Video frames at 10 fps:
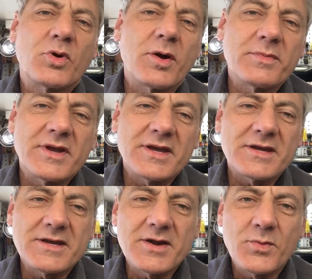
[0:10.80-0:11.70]
brought
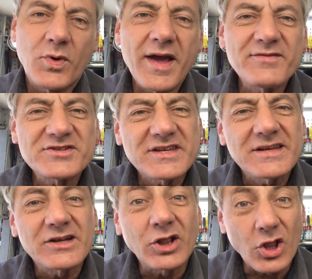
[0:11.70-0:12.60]
me what I haven't seen
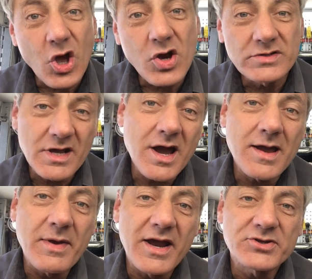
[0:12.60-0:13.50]
in a long
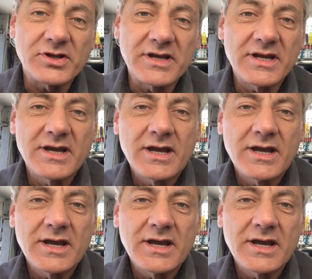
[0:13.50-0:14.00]
time actually.